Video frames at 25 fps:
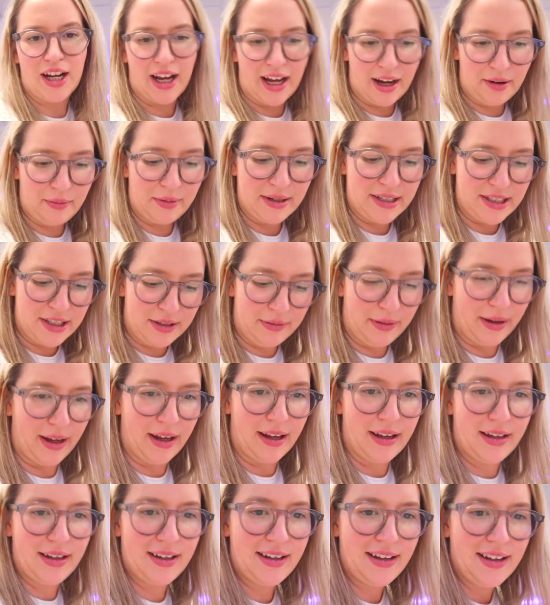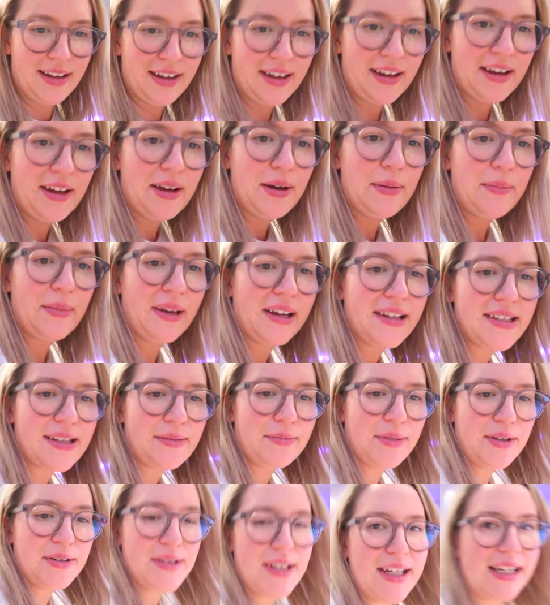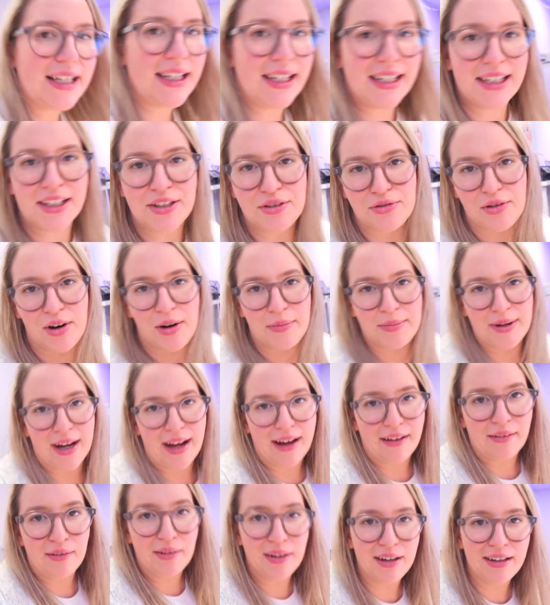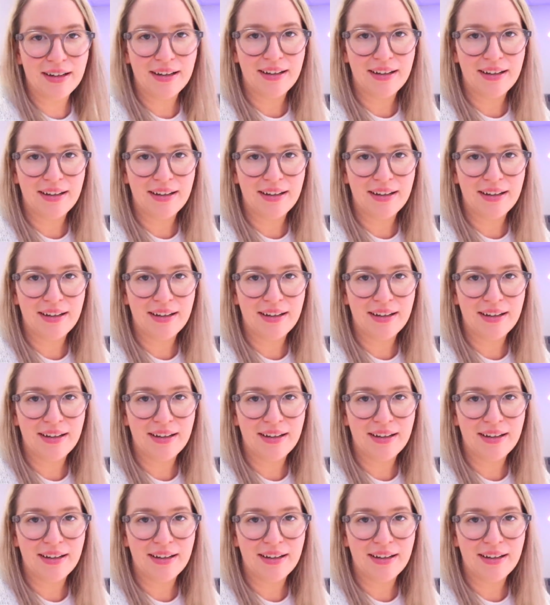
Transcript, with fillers: how I do it because I'm using click and drop now.